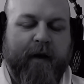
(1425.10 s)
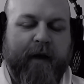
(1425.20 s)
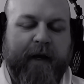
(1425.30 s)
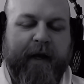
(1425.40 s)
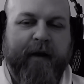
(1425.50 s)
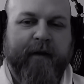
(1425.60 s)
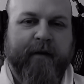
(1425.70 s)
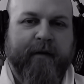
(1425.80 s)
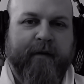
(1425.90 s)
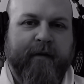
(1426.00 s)

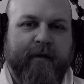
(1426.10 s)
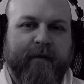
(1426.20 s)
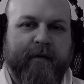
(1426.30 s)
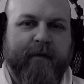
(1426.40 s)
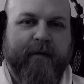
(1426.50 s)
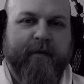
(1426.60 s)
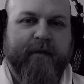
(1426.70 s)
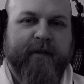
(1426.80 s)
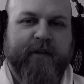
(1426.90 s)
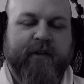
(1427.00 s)
And
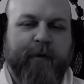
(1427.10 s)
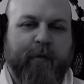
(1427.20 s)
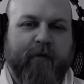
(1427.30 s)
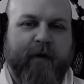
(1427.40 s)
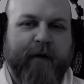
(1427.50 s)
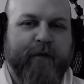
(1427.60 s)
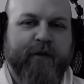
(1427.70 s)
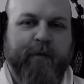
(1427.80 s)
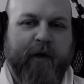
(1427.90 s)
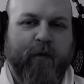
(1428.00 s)
session number 5 is
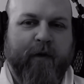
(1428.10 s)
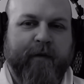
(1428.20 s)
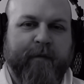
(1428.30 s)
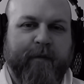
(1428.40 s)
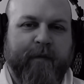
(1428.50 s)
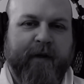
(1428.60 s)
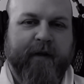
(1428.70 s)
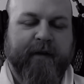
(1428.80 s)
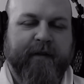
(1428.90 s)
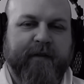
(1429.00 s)
a big one
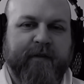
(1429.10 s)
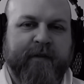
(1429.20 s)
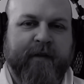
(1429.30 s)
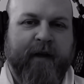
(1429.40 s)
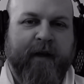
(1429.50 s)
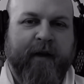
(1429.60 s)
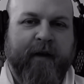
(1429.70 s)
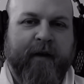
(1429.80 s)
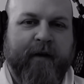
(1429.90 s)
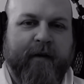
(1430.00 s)
because
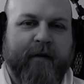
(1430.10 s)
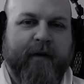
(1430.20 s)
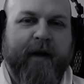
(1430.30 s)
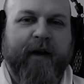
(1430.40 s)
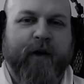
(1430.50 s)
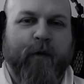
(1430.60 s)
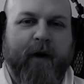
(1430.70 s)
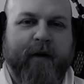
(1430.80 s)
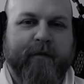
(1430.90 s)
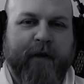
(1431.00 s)
I
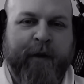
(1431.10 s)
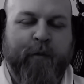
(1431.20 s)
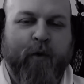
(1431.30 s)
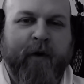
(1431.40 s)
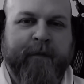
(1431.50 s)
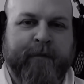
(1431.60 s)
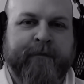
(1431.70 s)
acquire a villain point.